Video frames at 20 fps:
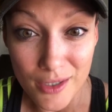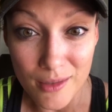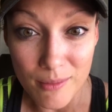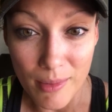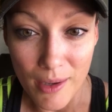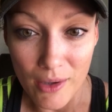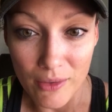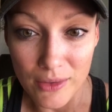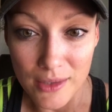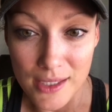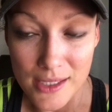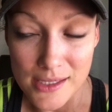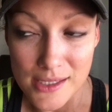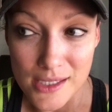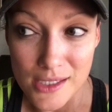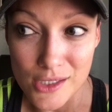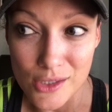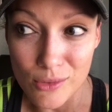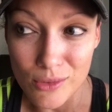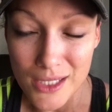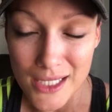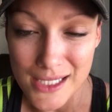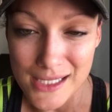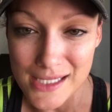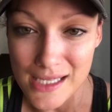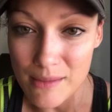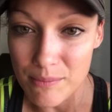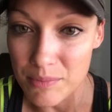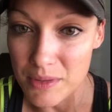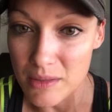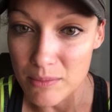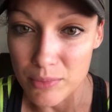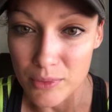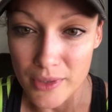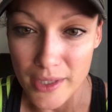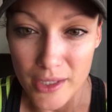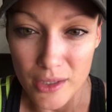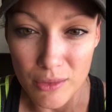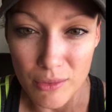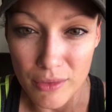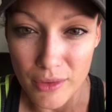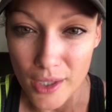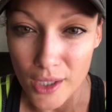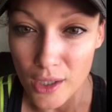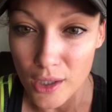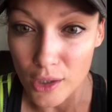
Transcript: about this and don't accept people that you think